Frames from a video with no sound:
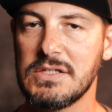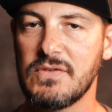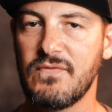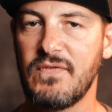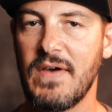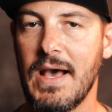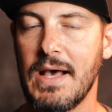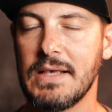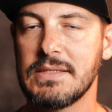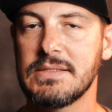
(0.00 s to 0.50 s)
as
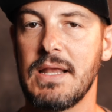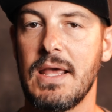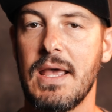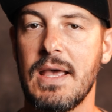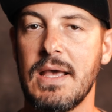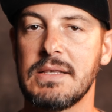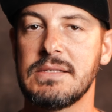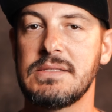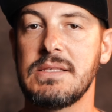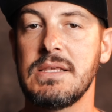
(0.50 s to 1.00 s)
fast
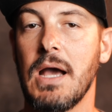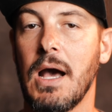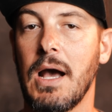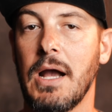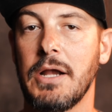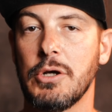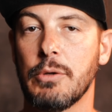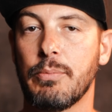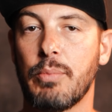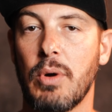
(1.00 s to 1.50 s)
as the
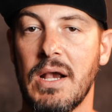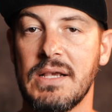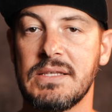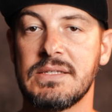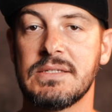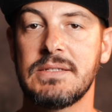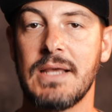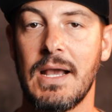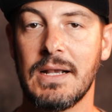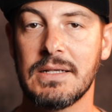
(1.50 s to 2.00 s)
higher
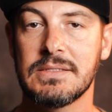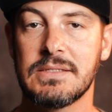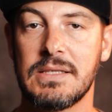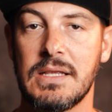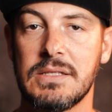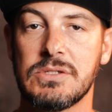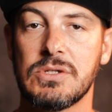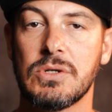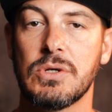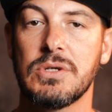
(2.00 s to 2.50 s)
priced stacked
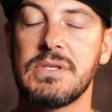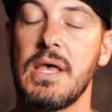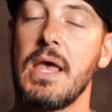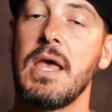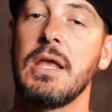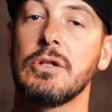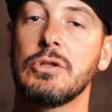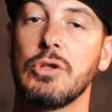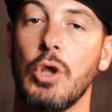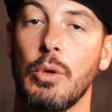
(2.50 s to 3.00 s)
sensors
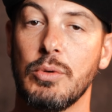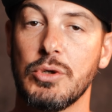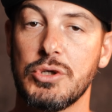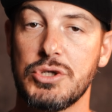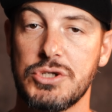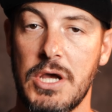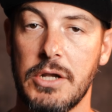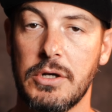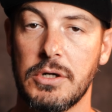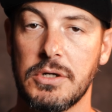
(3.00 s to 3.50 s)
and global
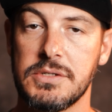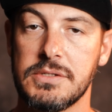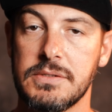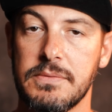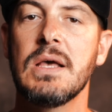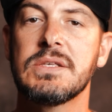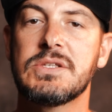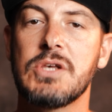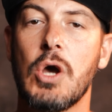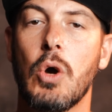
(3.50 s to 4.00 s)
shutters.
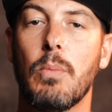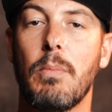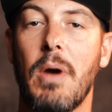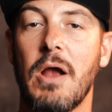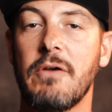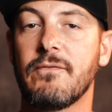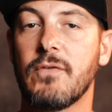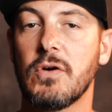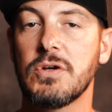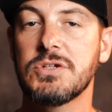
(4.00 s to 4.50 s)
So
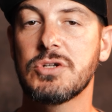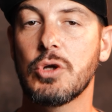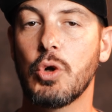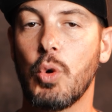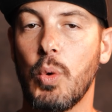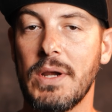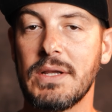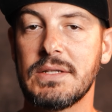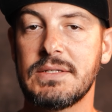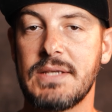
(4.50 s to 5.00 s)
my first
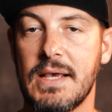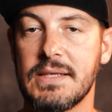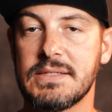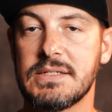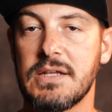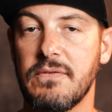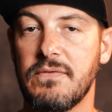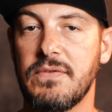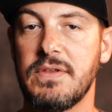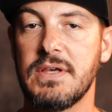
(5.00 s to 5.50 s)
quick
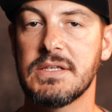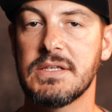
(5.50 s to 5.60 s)
test of